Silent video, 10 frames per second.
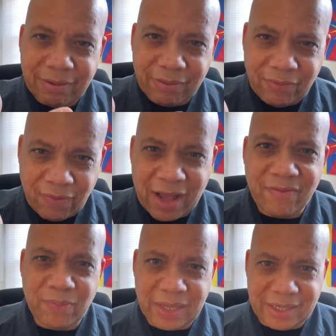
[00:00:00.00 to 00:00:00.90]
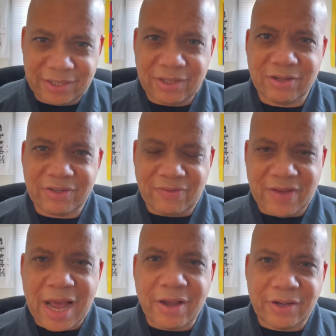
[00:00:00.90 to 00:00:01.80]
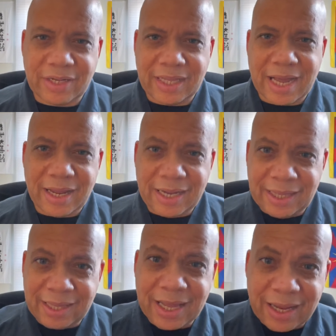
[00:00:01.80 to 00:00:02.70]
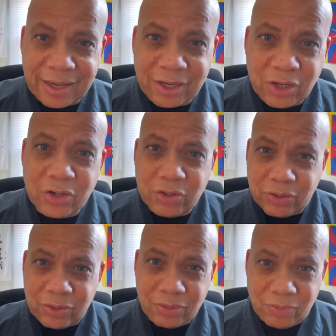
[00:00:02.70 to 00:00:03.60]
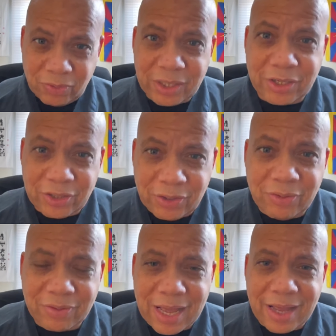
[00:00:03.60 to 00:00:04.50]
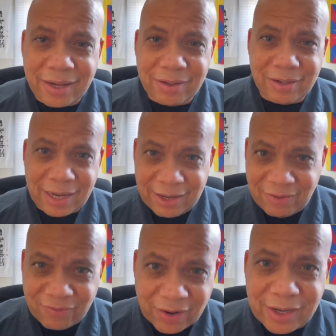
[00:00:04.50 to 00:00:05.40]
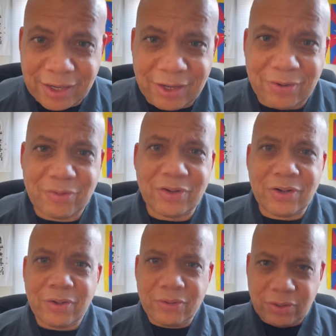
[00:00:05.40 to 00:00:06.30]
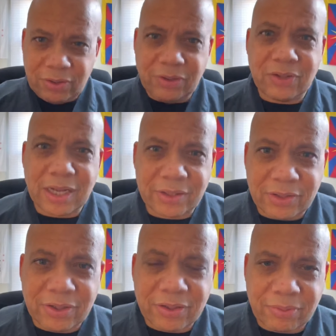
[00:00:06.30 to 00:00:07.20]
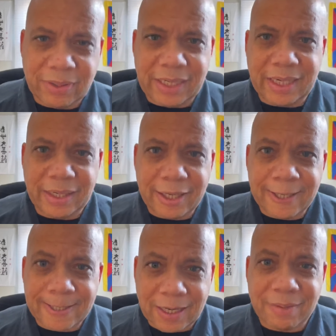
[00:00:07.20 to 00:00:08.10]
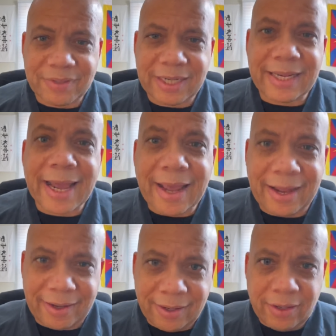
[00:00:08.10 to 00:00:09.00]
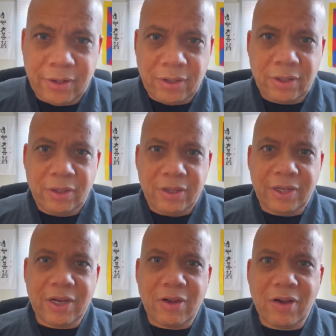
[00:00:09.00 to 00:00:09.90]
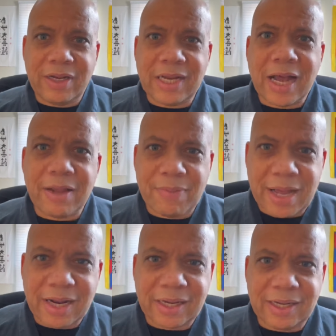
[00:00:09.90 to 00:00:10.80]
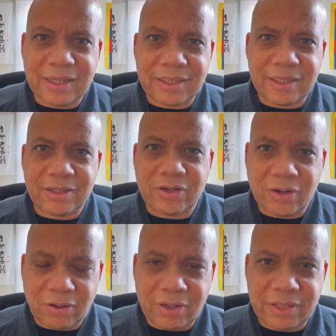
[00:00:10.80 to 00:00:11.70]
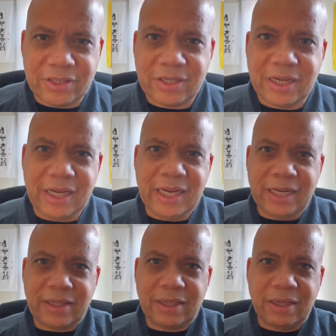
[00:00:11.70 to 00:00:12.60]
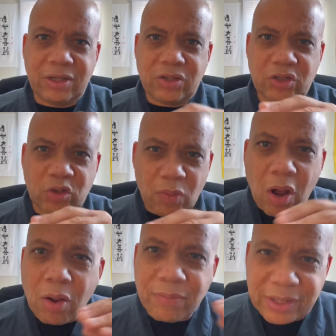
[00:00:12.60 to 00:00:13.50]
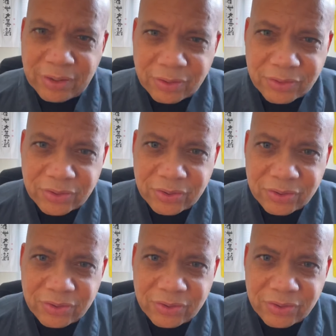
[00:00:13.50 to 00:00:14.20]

five minutes. There's a value to that. And then we could do that. I invite you to do that two to three times a day. You know, a diabetic is encouraged to eat small meals